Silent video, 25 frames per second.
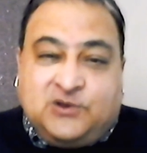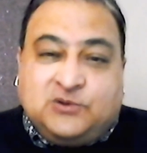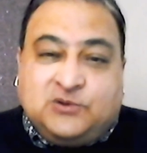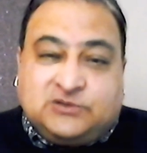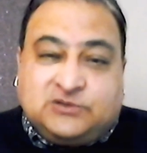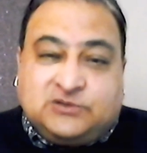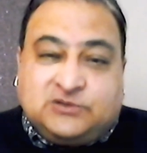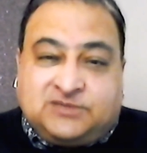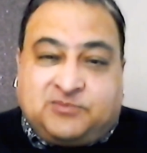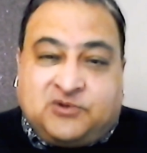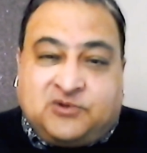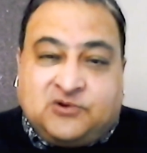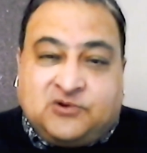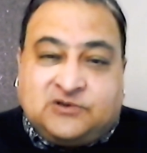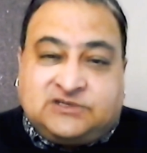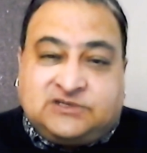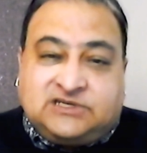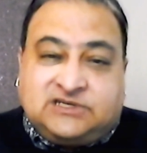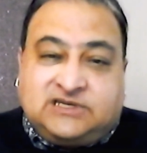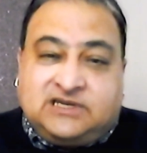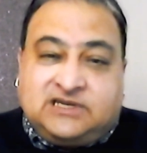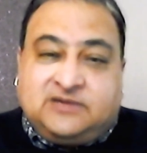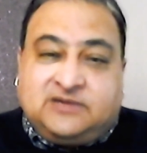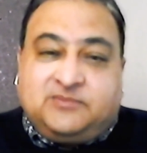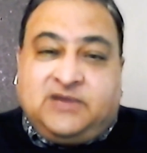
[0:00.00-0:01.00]
who
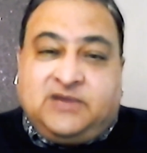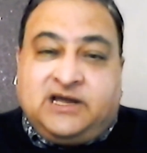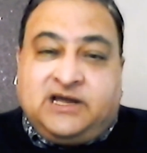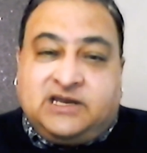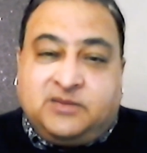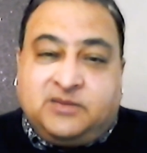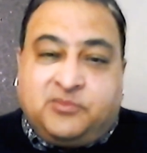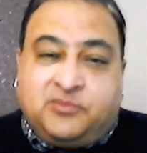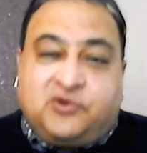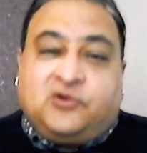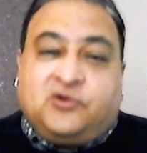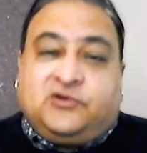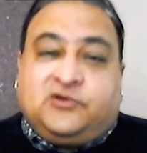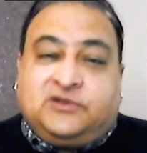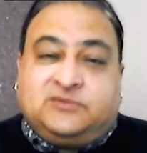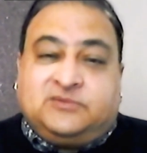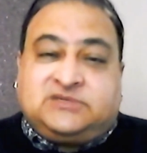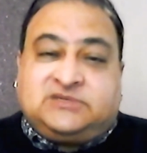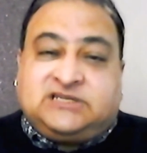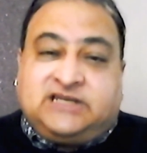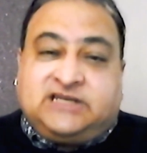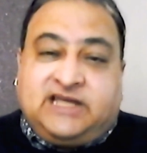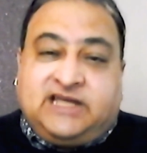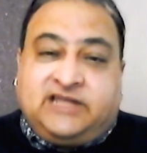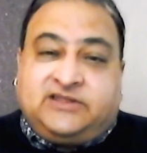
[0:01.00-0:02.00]
supported him, and he brought
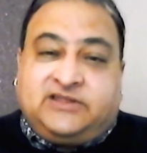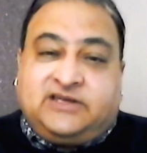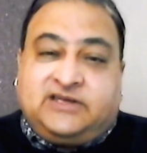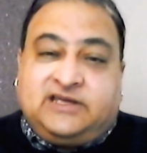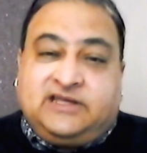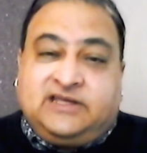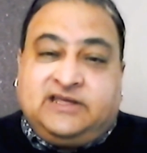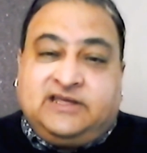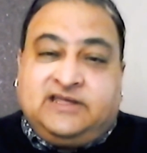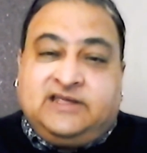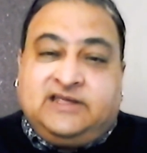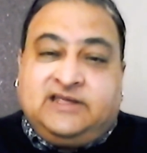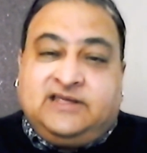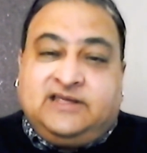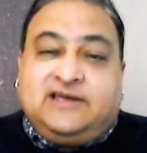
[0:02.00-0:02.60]
them together.